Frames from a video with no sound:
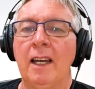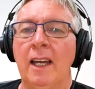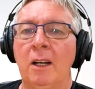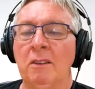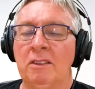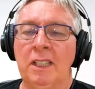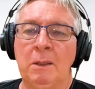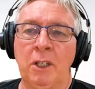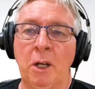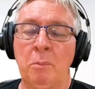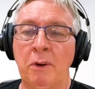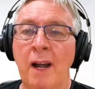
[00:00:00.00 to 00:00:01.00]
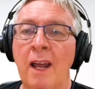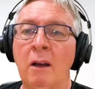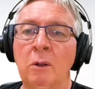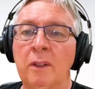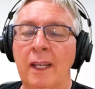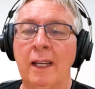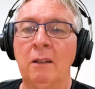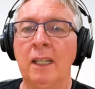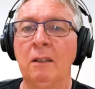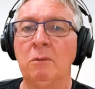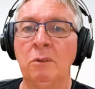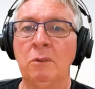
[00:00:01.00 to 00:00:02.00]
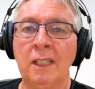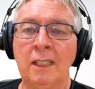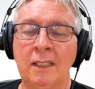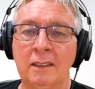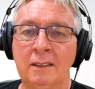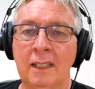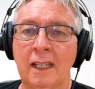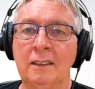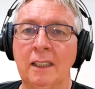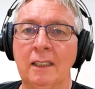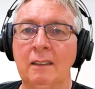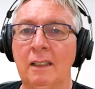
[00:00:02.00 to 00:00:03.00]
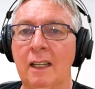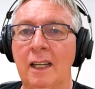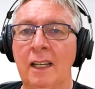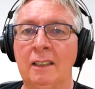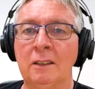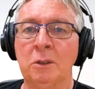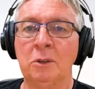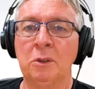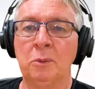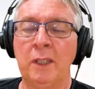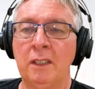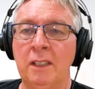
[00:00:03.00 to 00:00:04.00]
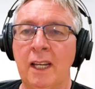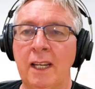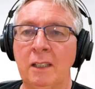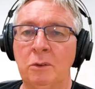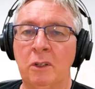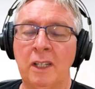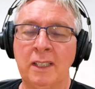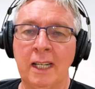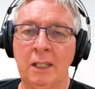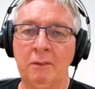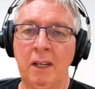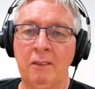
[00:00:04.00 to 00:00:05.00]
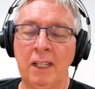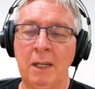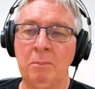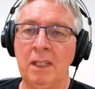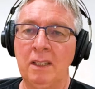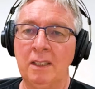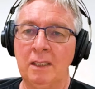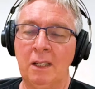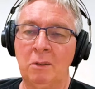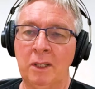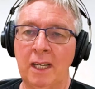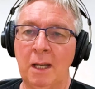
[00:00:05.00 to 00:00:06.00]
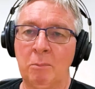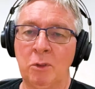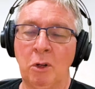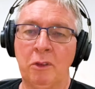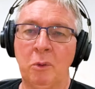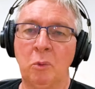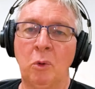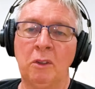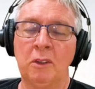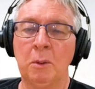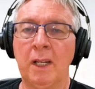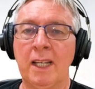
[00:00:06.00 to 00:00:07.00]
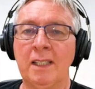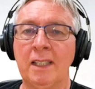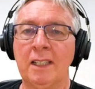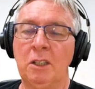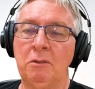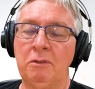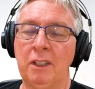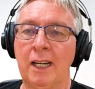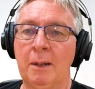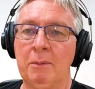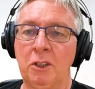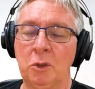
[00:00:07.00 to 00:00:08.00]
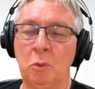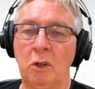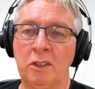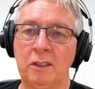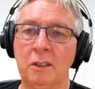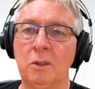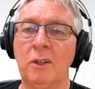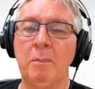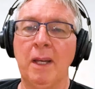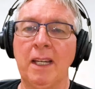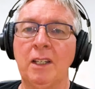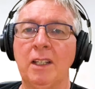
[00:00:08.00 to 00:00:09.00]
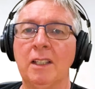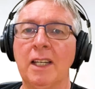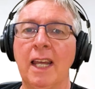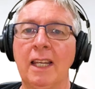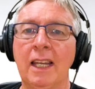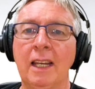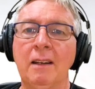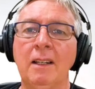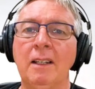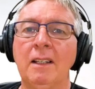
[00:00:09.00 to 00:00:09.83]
And I've seen them go brown with algae, really disgusting. And of course, when your tank dries out, if you have it empty, this algae comes off the wall of the plastic and you fill it up and just wash it straight back into your tank again.